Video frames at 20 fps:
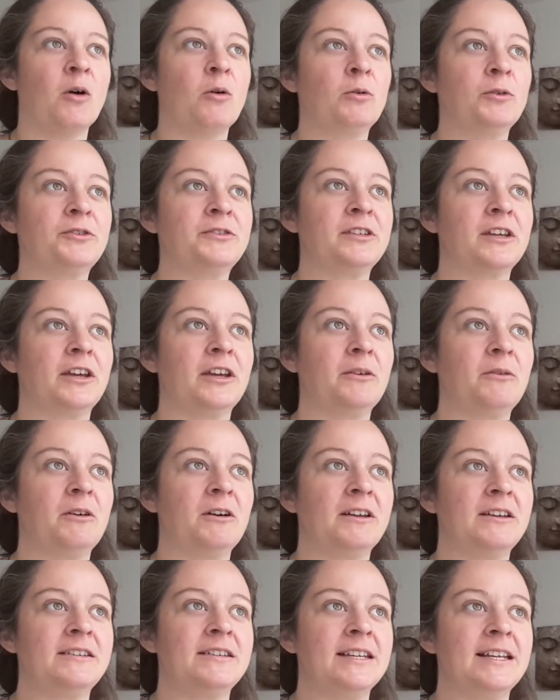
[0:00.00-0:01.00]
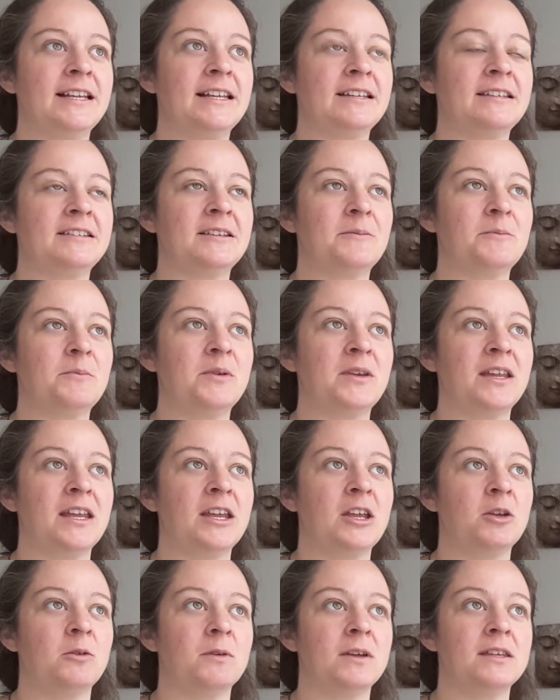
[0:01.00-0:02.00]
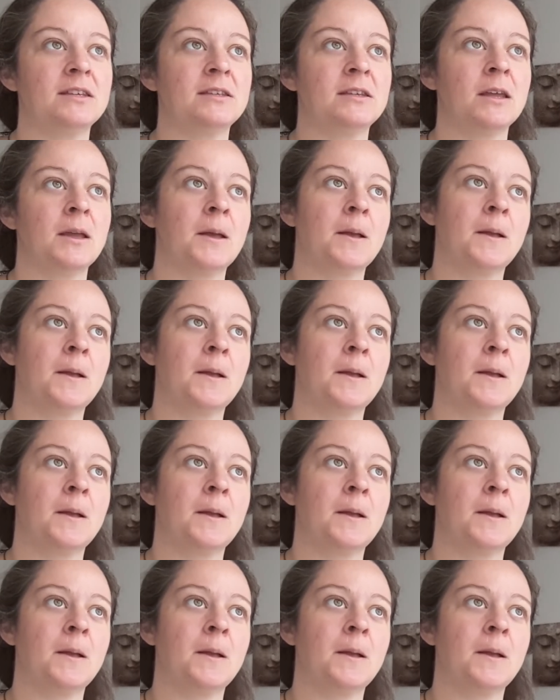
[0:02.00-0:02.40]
Also, ideally somebody who is